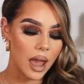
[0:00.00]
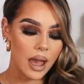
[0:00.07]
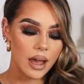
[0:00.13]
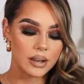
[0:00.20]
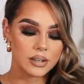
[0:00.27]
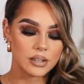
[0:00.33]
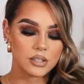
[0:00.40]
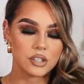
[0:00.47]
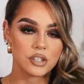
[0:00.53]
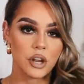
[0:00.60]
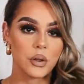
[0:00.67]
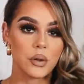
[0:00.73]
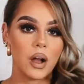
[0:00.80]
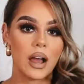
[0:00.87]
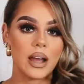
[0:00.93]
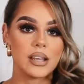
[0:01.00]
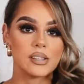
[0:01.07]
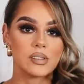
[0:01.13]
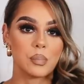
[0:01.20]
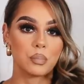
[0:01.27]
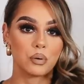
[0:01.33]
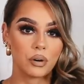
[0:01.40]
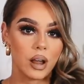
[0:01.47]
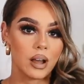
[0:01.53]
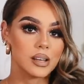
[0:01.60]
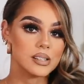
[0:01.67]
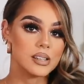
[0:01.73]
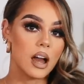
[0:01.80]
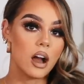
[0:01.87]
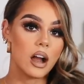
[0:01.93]
and show you guys the
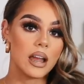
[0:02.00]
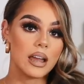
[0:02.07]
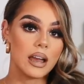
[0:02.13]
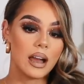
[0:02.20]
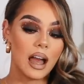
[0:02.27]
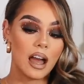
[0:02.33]
products that I